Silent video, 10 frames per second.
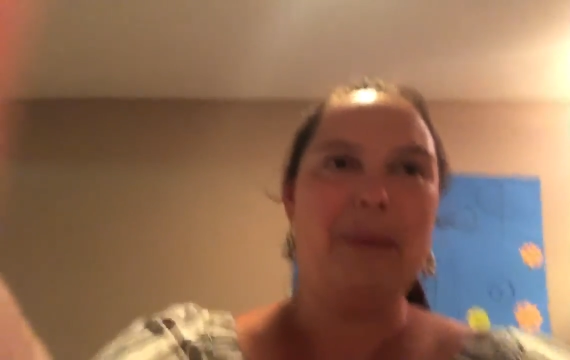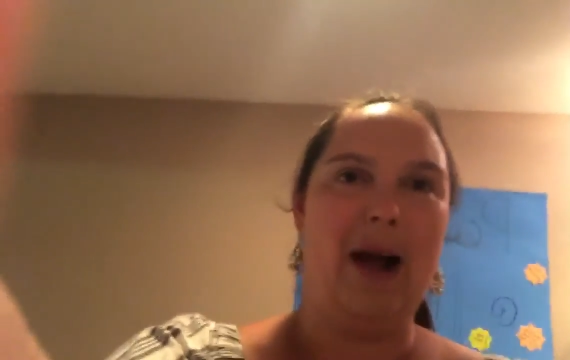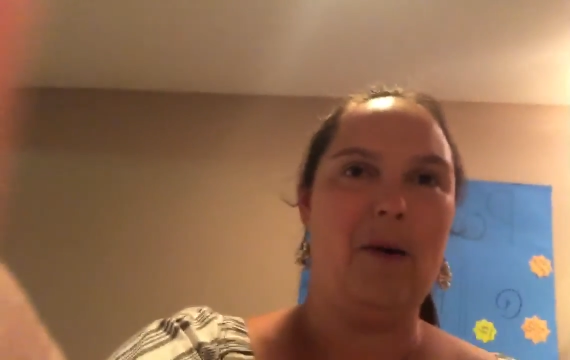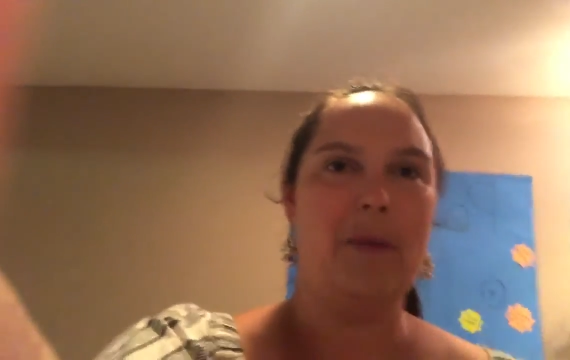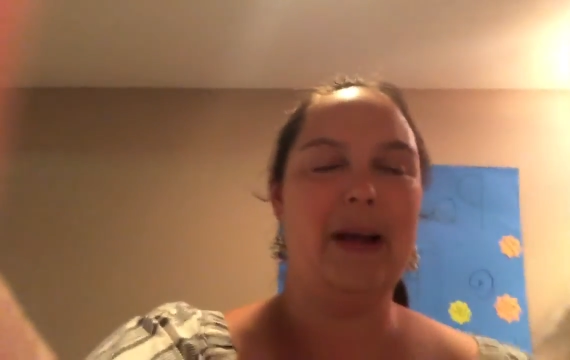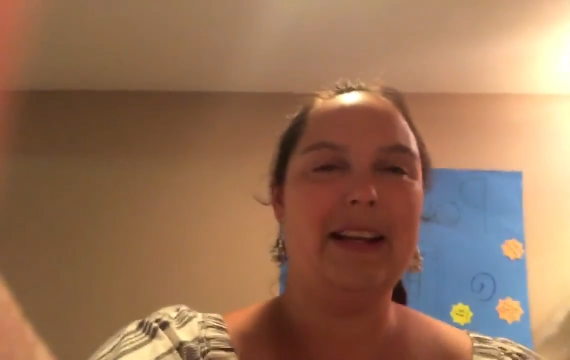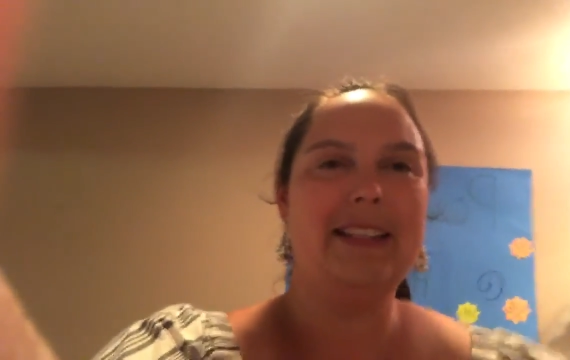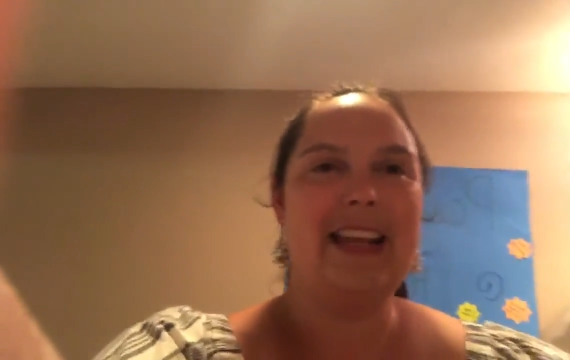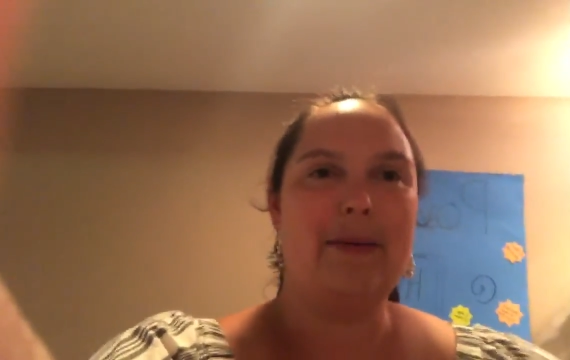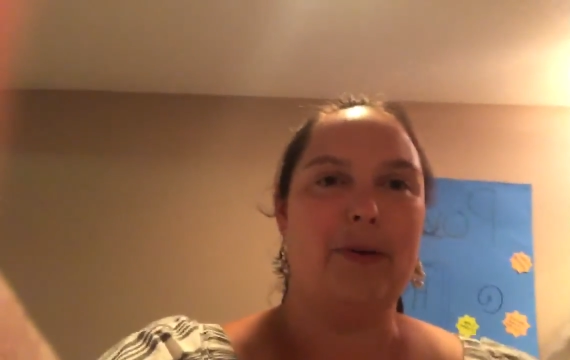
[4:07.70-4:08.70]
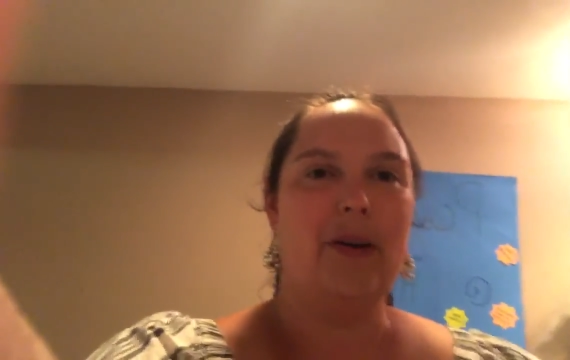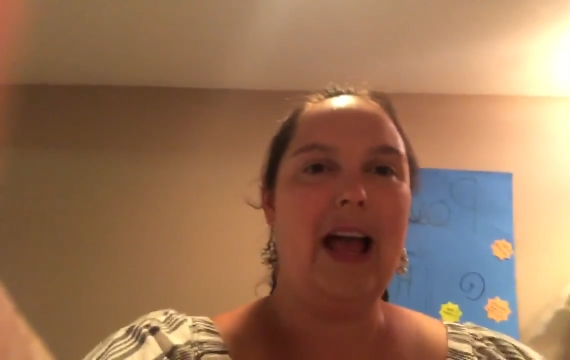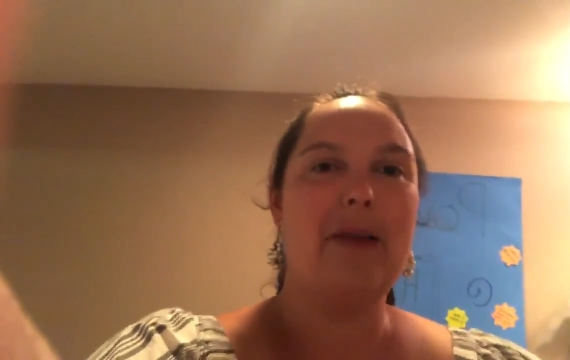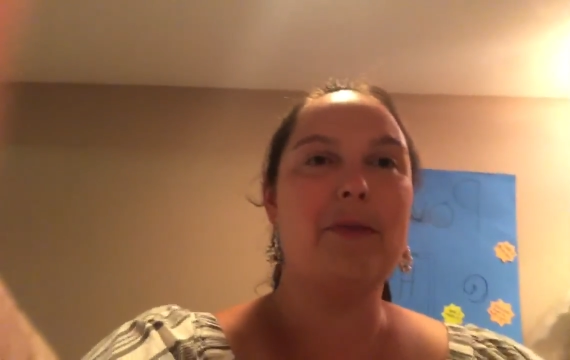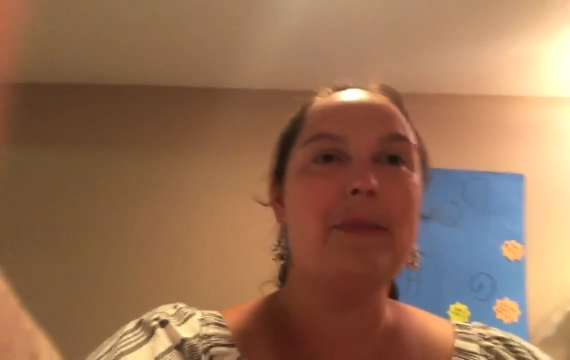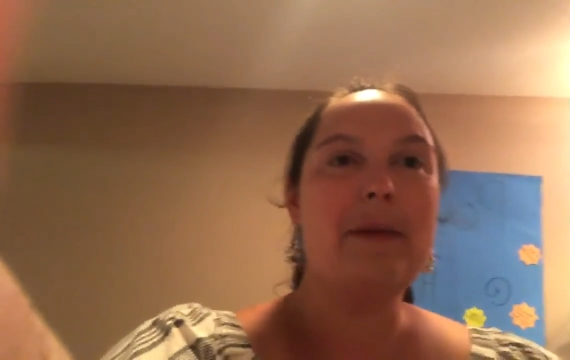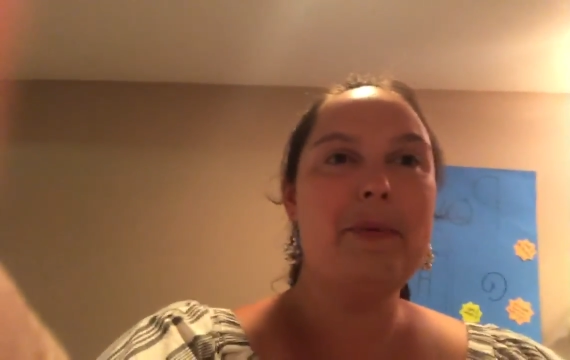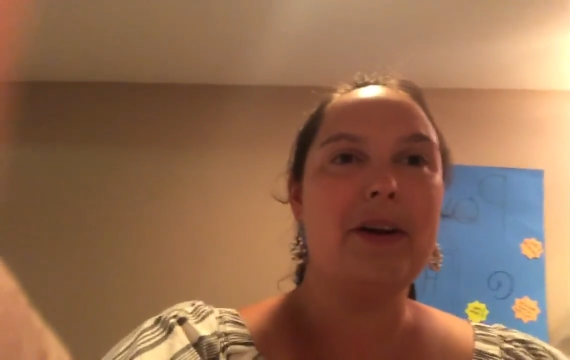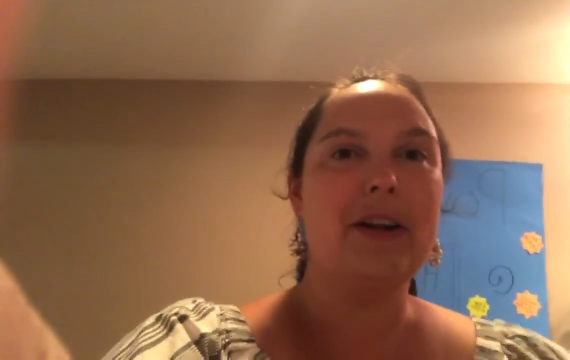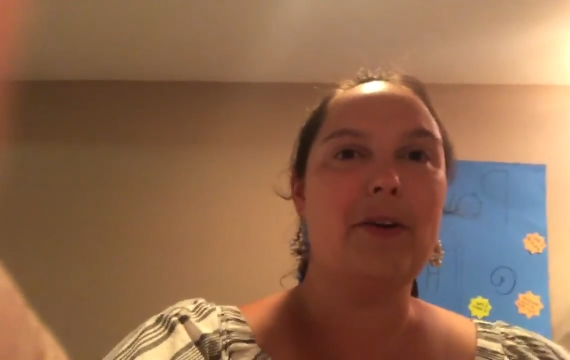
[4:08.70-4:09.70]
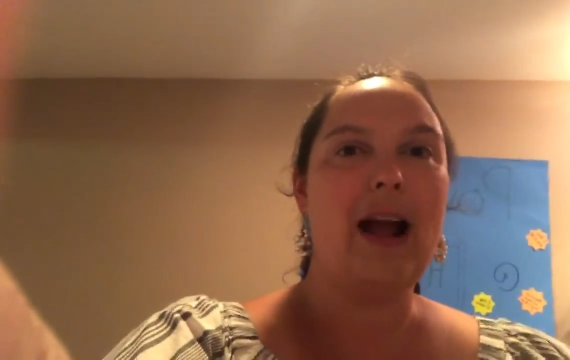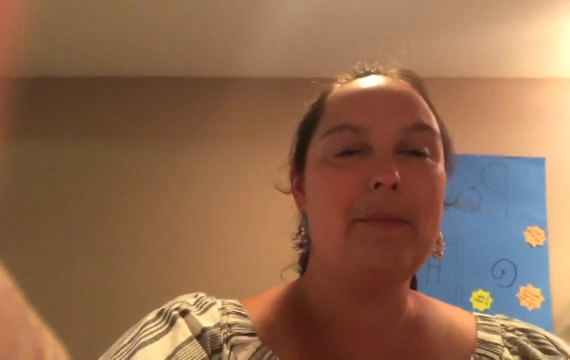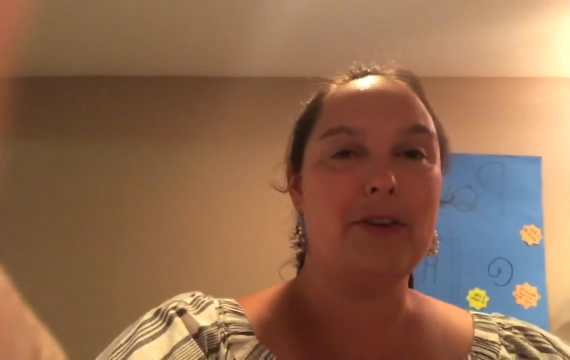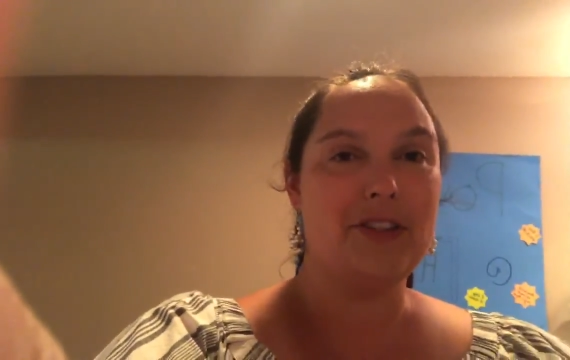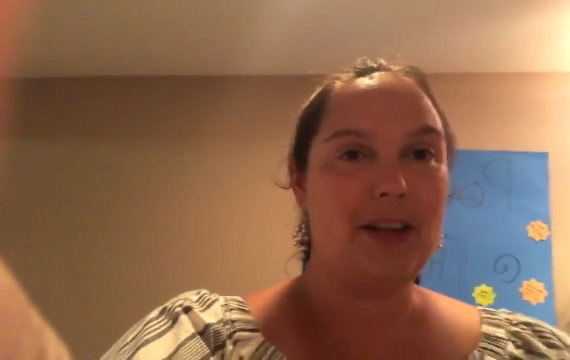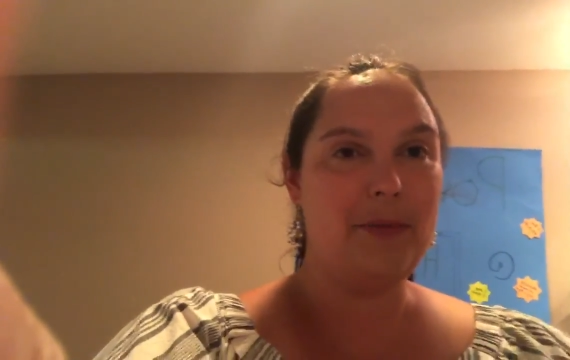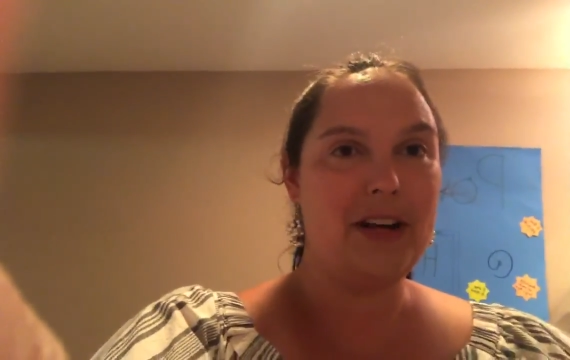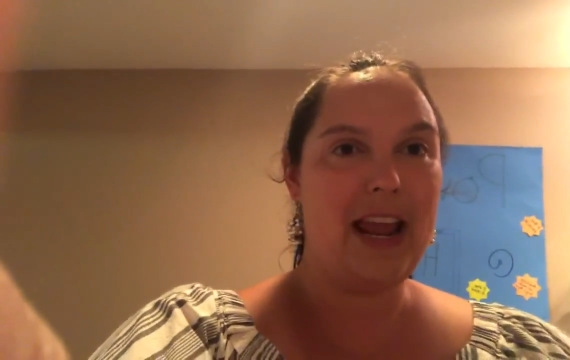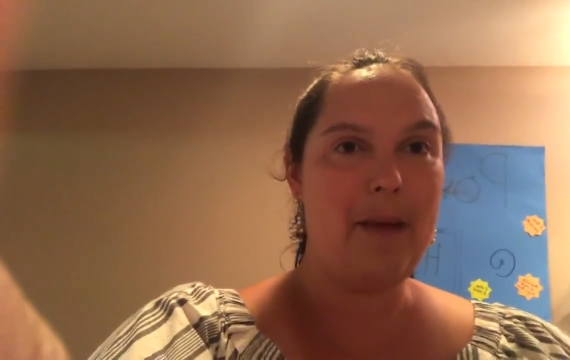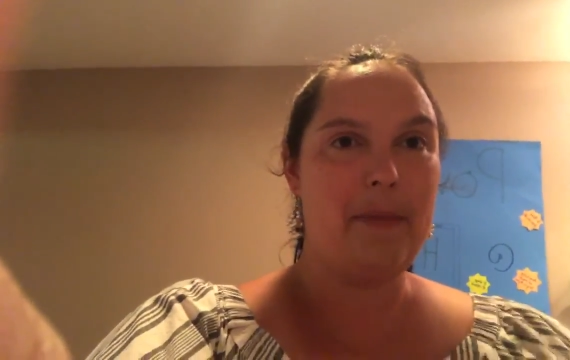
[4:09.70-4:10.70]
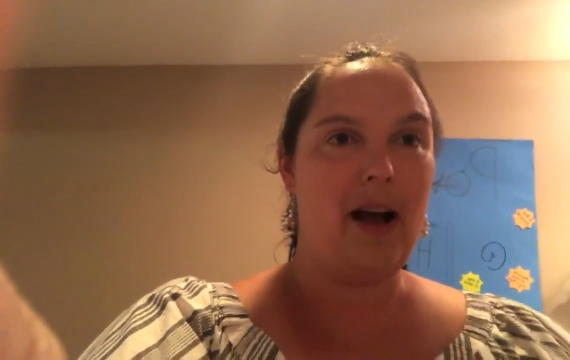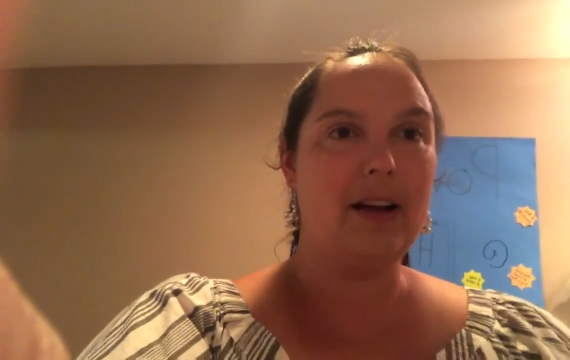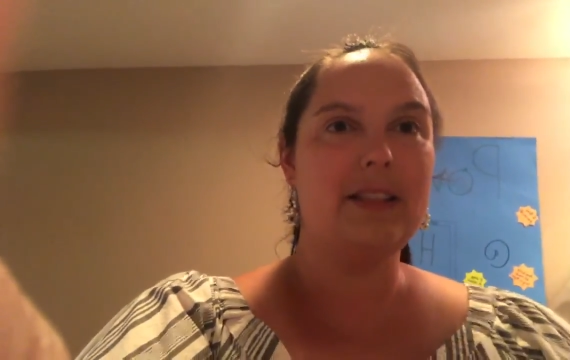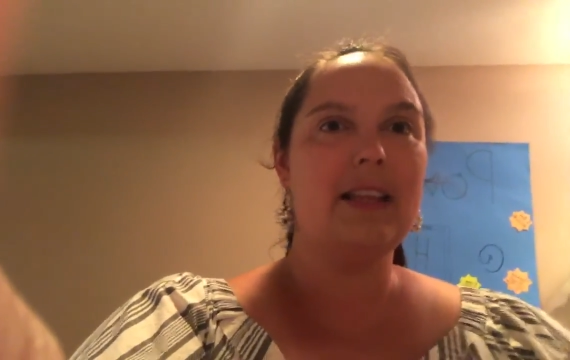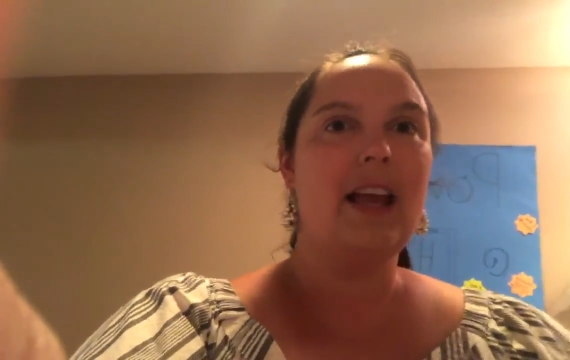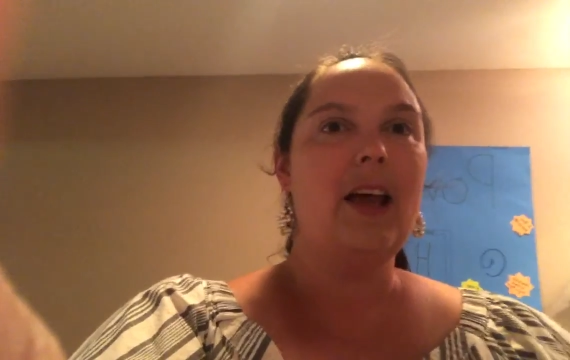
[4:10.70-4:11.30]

Power Up at His Table. And remember to grab your summer camp box,